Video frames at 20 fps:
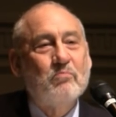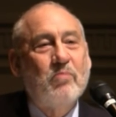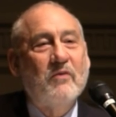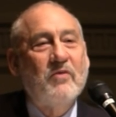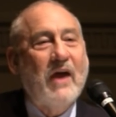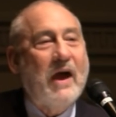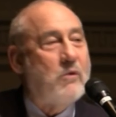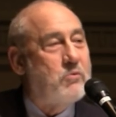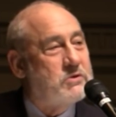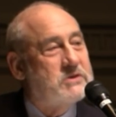but
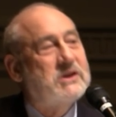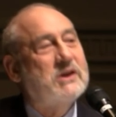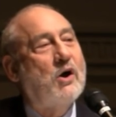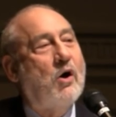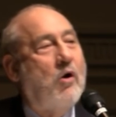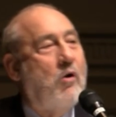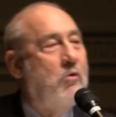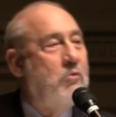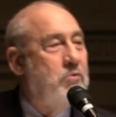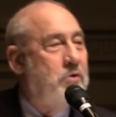that was the
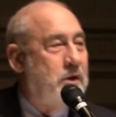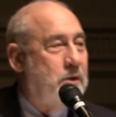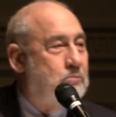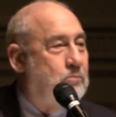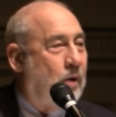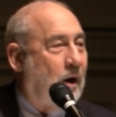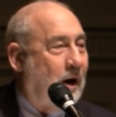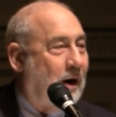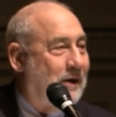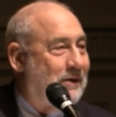only
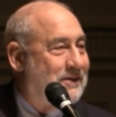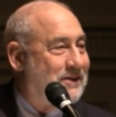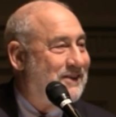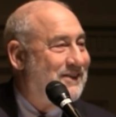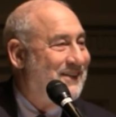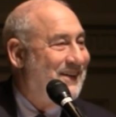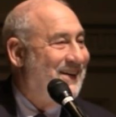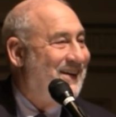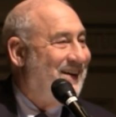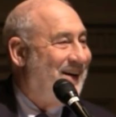part
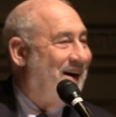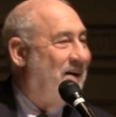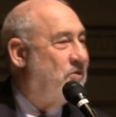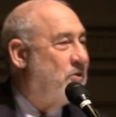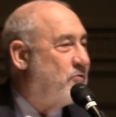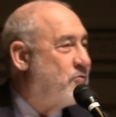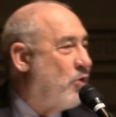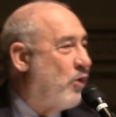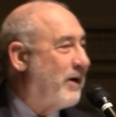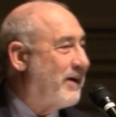of the
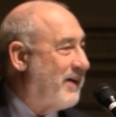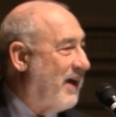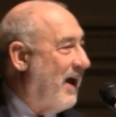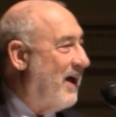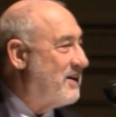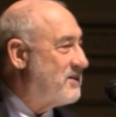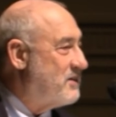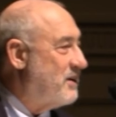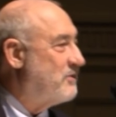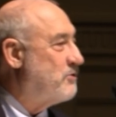
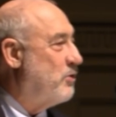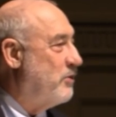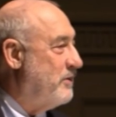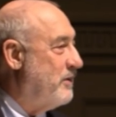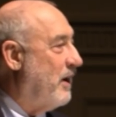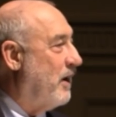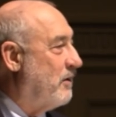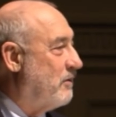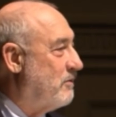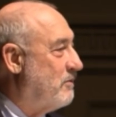forecast that turned
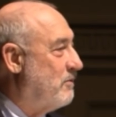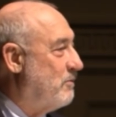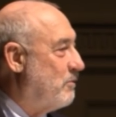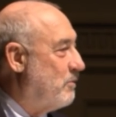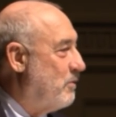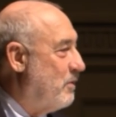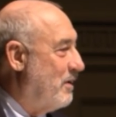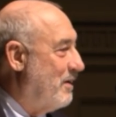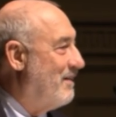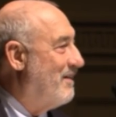out
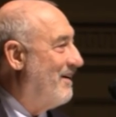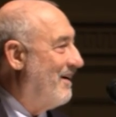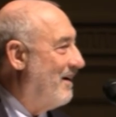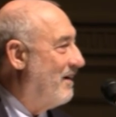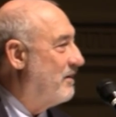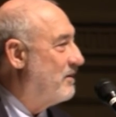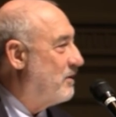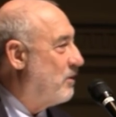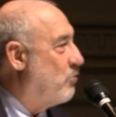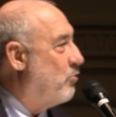uh,
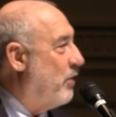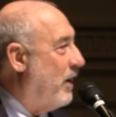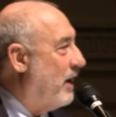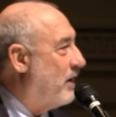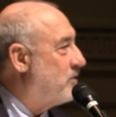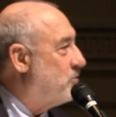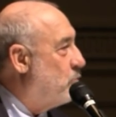correct.